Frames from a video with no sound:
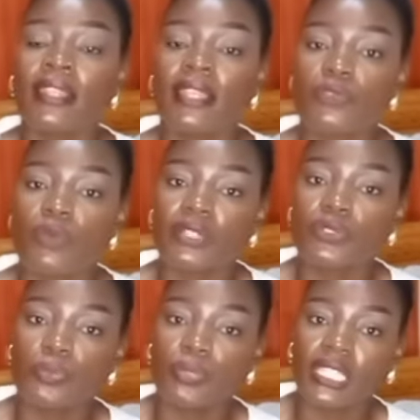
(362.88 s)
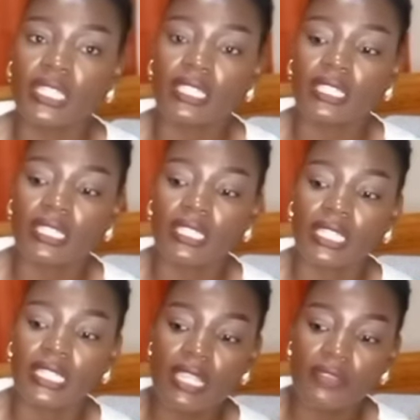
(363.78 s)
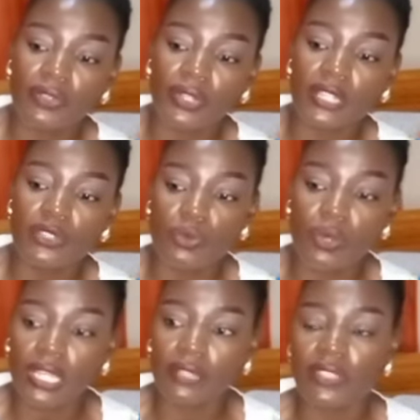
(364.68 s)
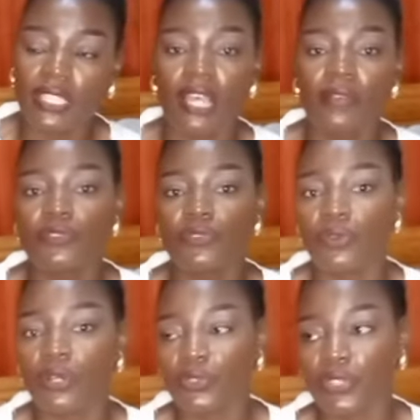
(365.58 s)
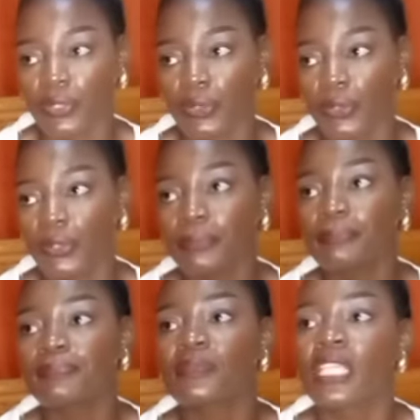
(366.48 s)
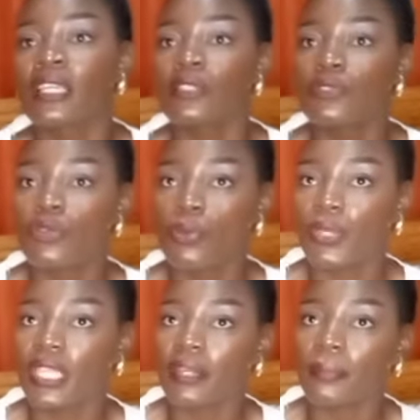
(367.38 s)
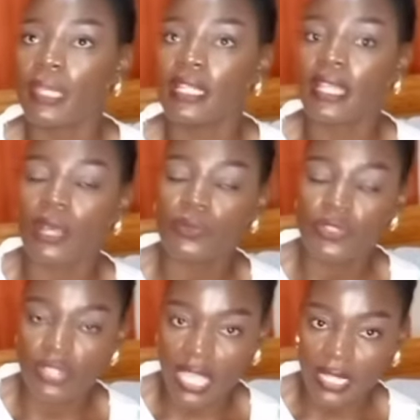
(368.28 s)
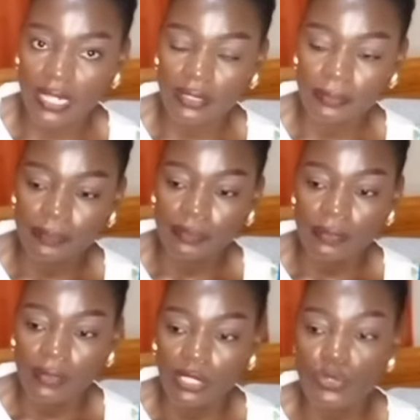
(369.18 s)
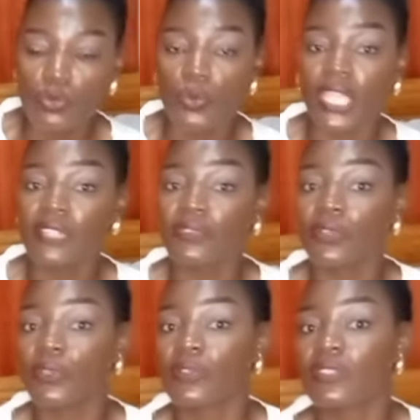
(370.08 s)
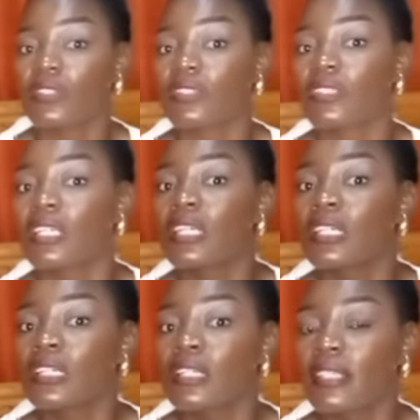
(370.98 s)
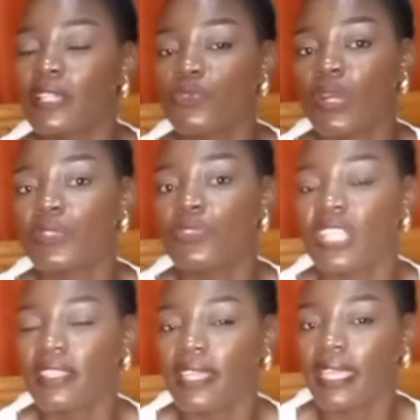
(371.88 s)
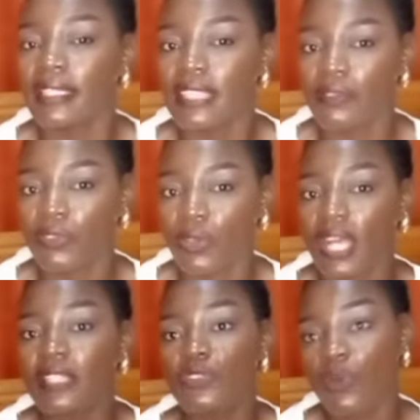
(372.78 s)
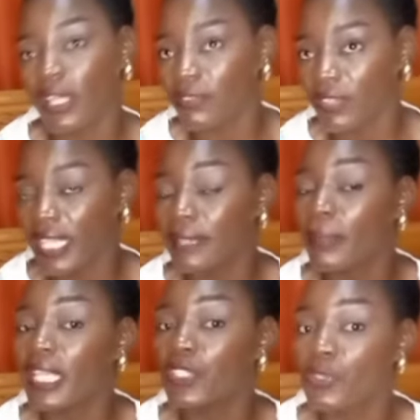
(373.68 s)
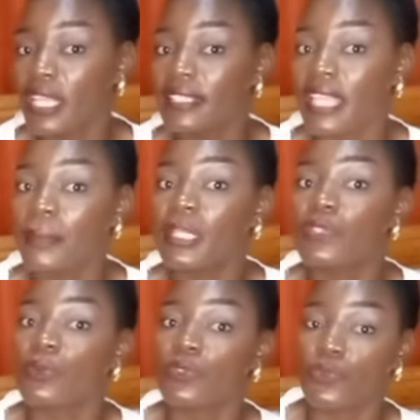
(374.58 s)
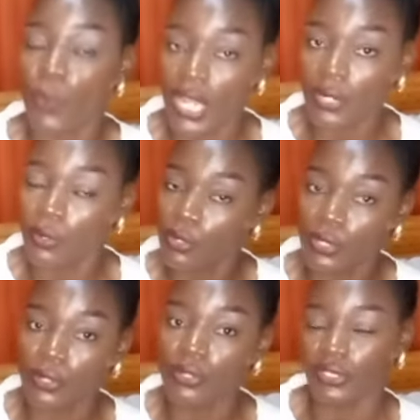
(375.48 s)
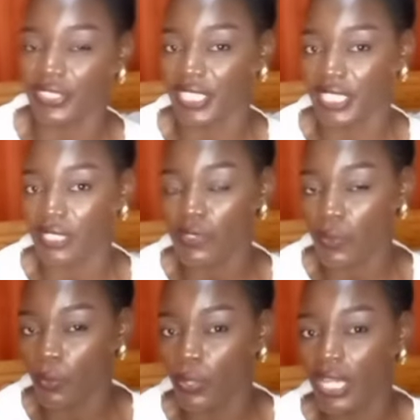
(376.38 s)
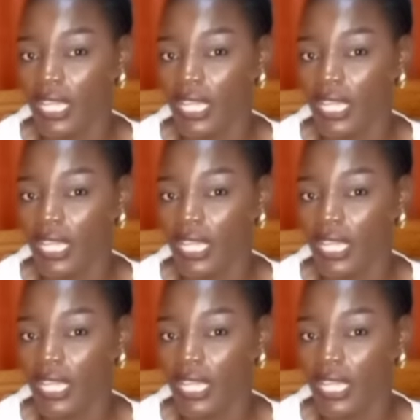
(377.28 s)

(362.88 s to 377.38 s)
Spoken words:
that were to be interviewed at 12. They have to go to the room. So we remained outside to wait for those that were to take their interview at 12. And mind you, that time it was 1 o'clock already. So